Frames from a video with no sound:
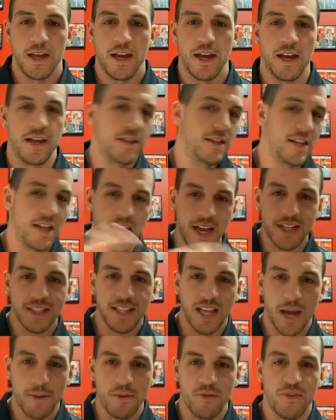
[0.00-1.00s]
the next
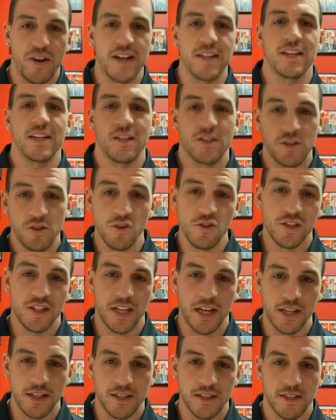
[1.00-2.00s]
time, if I did 2
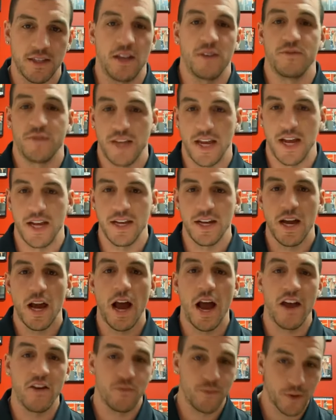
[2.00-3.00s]
sets of 10,
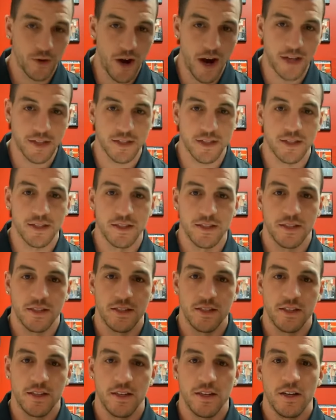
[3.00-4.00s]
I've progressed.
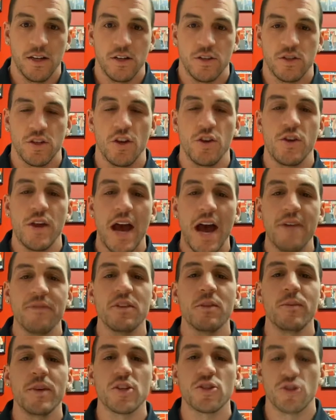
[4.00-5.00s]
So you have
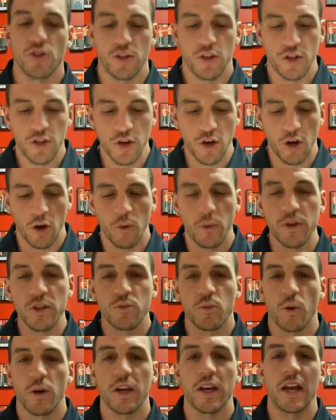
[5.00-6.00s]
to make sure that you're always
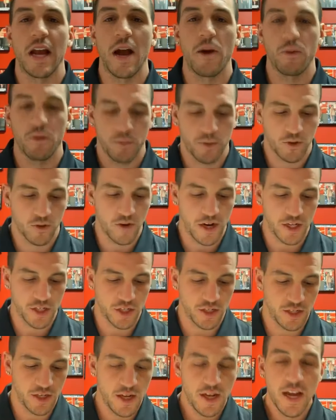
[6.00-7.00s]
working out with
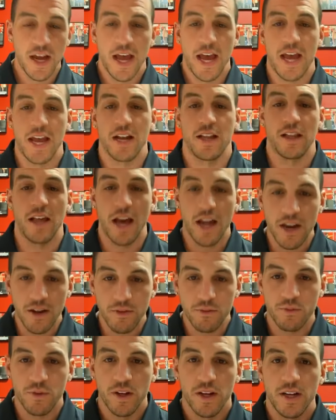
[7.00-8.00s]
progression. And a lot
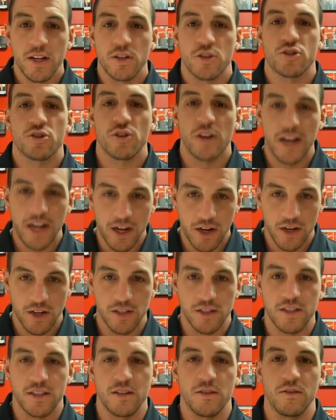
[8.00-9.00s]
of
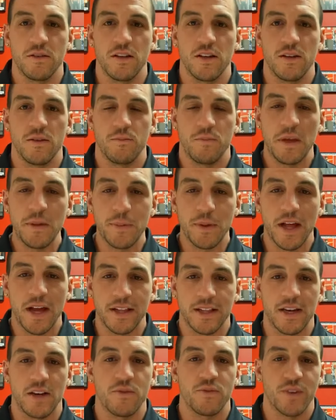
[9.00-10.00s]
trainers and people out
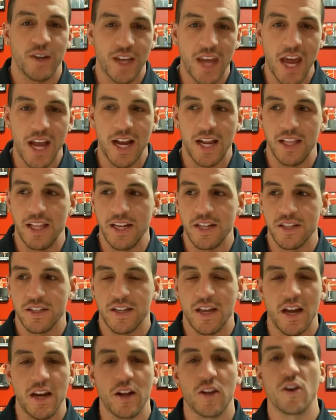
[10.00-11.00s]
there forget it, and they just
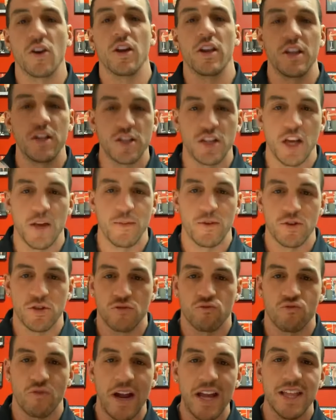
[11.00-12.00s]
kind of go to the gym and just
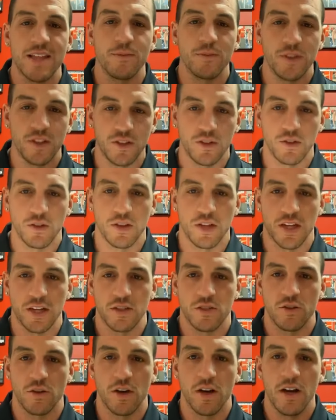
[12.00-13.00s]
randomly do
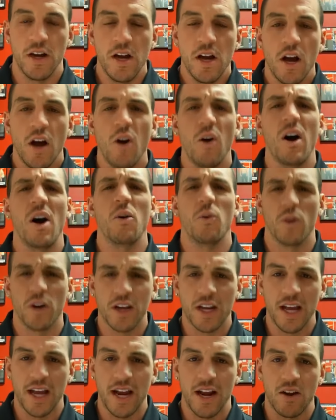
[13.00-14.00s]
things, or, oh, I'll
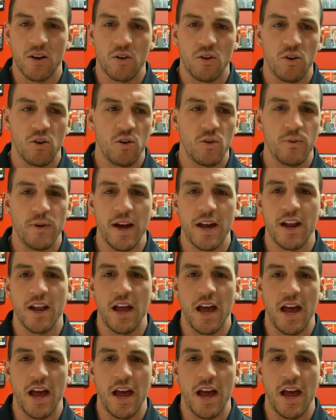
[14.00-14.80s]
work out at home. I